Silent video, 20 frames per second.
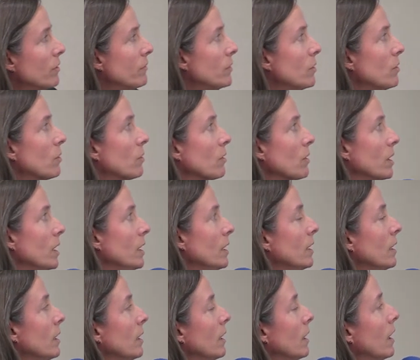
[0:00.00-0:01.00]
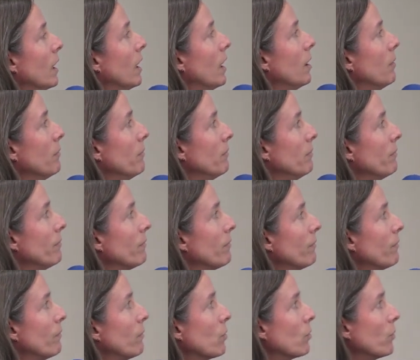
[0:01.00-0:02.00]
inventory
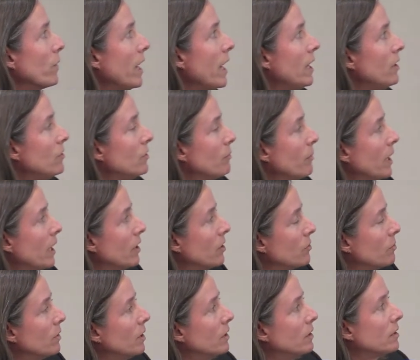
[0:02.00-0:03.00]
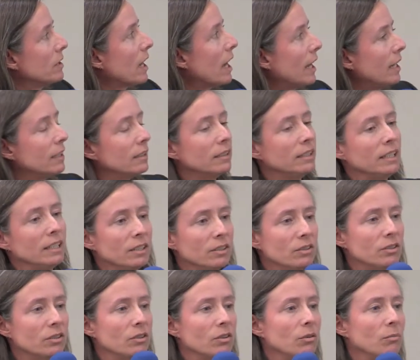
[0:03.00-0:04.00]
for reagent management tightly
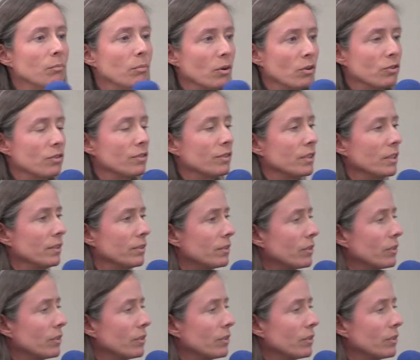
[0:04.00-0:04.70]
into purchasing.